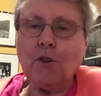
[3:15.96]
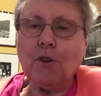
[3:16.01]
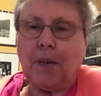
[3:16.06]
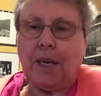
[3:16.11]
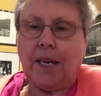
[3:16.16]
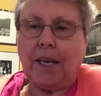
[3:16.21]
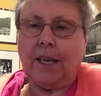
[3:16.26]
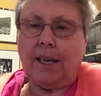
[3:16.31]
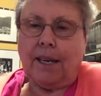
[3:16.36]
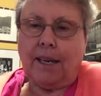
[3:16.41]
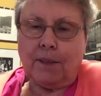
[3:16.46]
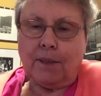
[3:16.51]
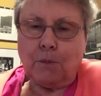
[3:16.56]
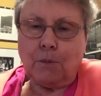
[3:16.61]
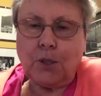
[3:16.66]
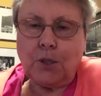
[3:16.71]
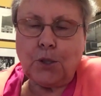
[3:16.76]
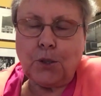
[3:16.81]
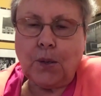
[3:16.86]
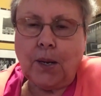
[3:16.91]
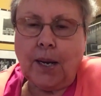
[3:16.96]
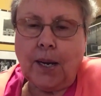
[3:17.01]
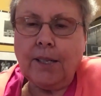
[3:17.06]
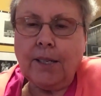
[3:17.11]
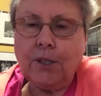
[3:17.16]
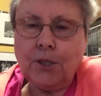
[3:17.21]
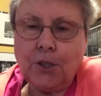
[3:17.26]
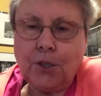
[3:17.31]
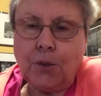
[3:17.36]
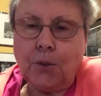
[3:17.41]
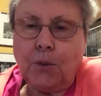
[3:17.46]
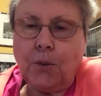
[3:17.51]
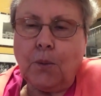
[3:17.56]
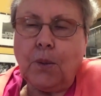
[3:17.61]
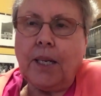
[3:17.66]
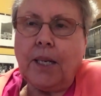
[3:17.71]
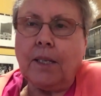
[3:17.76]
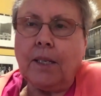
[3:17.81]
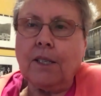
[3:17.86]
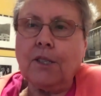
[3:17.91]
me and was trying to
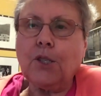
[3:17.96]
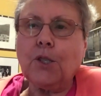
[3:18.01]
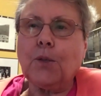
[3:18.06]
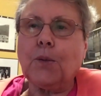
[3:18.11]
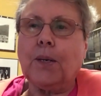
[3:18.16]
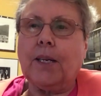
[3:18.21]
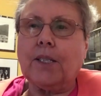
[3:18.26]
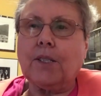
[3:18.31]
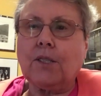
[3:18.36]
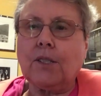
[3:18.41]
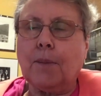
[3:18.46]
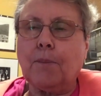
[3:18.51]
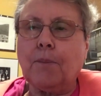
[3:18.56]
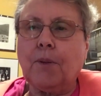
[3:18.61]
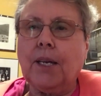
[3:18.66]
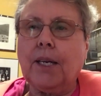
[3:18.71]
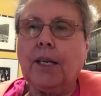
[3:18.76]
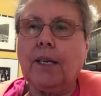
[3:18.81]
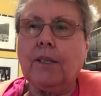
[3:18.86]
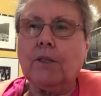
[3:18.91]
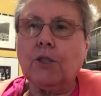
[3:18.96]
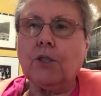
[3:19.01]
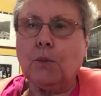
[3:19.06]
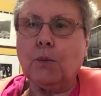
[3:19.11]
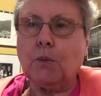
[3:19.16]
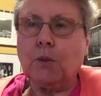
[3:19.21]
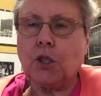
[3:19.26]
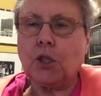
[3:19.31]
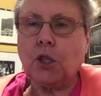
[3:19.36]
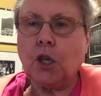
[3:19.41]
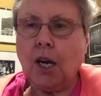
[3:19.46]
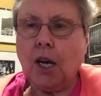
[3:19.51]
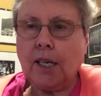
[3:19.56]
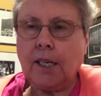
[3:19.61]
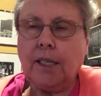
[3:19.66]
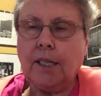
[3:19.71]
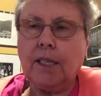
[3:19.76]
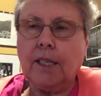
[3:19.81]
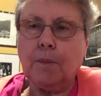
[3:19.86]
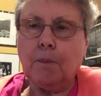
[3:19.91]
illustrate something. And she was
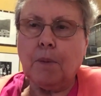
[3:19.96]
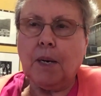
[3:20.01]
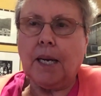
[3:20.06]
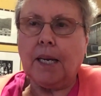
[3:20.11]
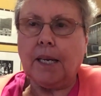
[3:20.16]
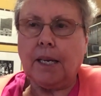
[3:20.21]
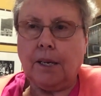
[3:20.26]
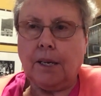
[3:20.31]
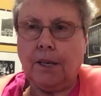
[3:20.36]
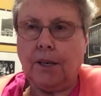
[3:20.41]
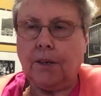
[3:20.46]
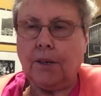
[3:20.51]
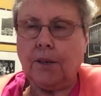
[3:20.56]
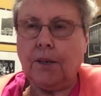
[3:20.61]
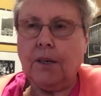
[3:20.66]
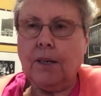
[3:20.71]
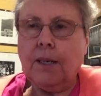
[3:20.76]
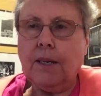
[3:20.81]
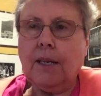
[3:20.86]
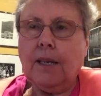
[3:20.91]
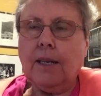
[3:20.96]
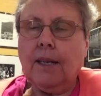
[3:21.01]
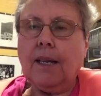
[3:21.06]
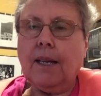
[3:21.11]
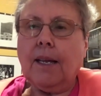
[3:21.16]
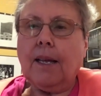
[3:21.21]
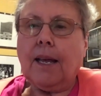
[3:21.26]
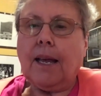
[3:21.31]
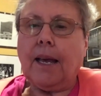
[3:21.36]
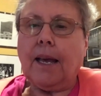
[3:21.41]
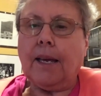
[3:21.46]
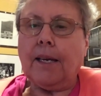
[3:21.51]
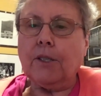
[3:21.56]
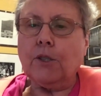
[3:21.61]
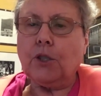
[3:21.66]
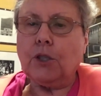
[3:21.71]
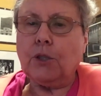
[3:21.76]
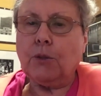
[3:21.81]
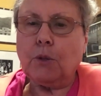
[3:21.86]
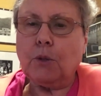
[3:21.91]
talking in my ear
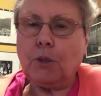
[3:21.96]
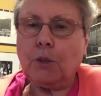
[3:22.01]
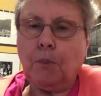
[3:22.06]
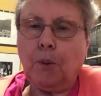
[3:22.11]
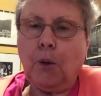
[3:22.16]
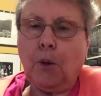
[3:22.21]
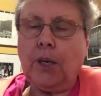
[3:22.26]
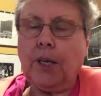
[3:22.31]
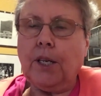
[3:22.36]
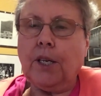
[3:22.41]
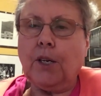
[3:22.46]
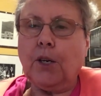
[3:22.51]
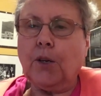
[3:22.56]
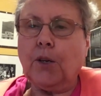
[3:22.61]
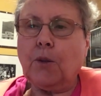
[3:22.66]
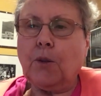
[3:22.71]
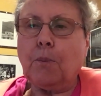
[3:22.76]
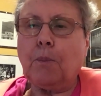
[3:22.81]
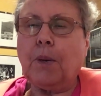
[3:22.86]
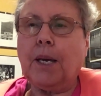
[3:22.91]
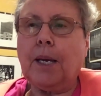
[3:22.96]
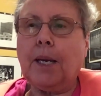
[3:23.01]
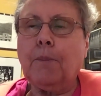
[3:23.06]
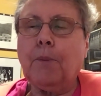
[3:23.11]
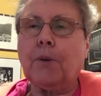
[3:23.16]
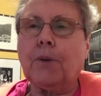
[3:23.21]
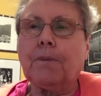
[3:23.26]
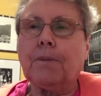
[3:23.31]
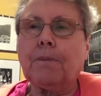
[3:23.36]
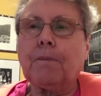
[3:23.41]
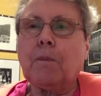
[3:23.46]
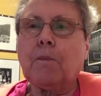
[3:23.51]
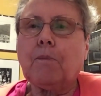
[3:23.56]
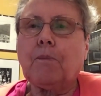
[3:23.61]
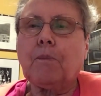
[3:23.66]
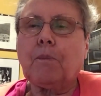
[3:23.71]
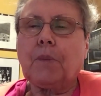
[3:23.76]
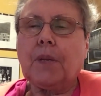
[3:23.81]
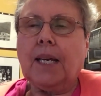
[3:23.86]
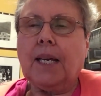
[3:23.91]
and she was pointing on the paper.
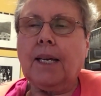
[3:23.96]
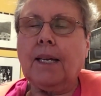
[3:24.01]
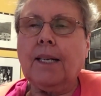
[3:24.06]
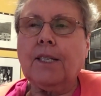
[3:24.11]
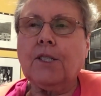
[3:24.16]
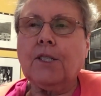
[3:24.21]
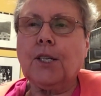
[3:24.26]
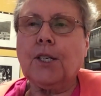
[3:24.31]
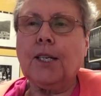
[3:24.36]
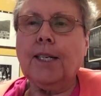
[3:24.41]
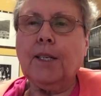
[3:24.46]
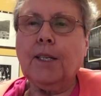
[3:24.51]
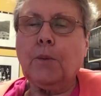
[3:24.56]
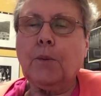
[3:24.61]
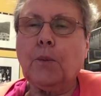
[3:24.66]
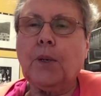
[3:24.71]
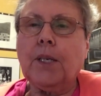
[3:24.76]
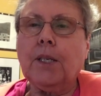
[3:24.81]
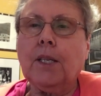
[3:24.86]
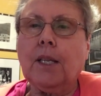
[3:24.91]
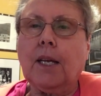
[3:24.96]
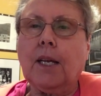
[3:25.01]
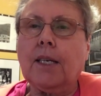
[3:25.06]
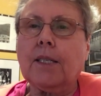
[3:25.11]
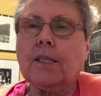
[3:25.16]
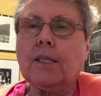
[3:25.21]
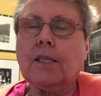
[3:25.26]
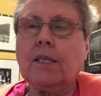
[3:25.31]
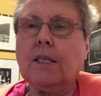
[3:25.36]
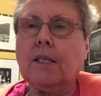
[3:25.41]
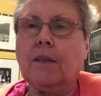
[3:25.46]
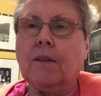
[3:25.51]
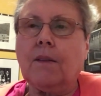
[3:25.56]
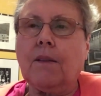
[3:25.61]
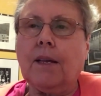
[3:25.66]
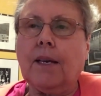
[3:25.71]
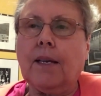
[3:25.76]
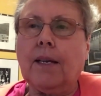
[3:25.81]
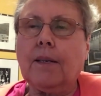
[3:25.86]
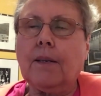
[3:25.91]
And I suddenly realized
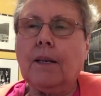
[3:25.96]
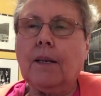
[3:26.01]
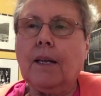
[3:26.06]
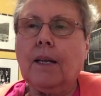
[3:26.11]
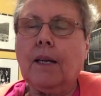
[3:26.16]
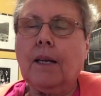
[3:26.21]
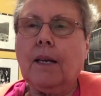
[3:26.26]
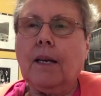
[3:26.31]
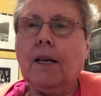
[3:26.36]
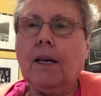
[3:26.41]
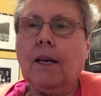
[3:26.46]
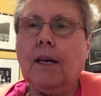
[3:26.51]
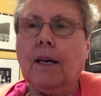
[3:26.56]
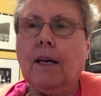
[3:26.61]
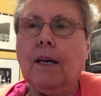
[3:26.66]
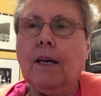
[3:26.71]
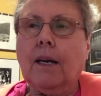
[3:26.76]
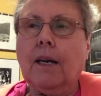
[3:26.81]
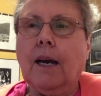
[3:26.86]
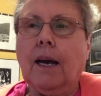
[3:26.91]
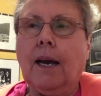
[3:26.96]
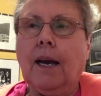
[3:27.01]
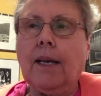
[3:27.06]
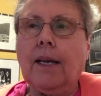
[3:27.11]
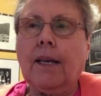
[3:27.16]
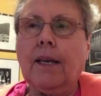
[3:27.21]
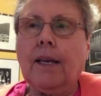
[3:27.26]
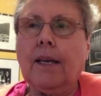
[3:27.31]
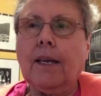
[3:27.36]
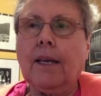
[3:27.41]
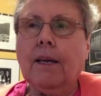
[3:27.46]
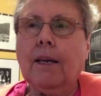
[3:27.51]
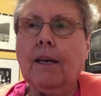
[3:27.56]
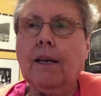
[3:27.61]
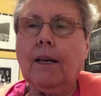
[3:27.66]
that I